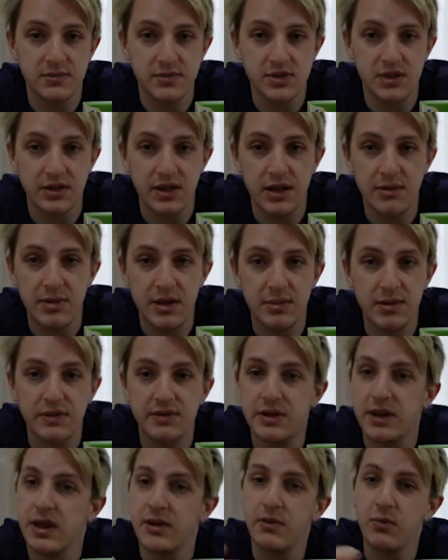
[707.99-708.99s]
so that maybe
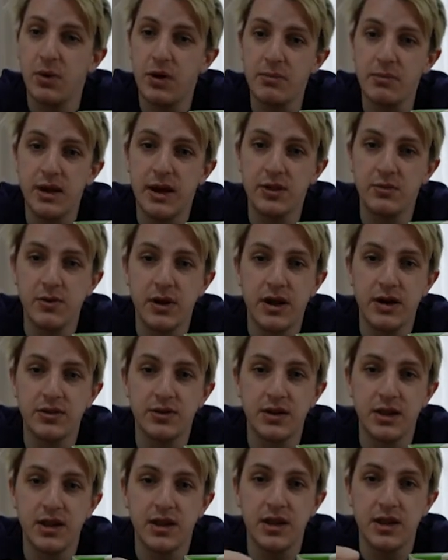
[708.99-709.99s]
if you have one bad round,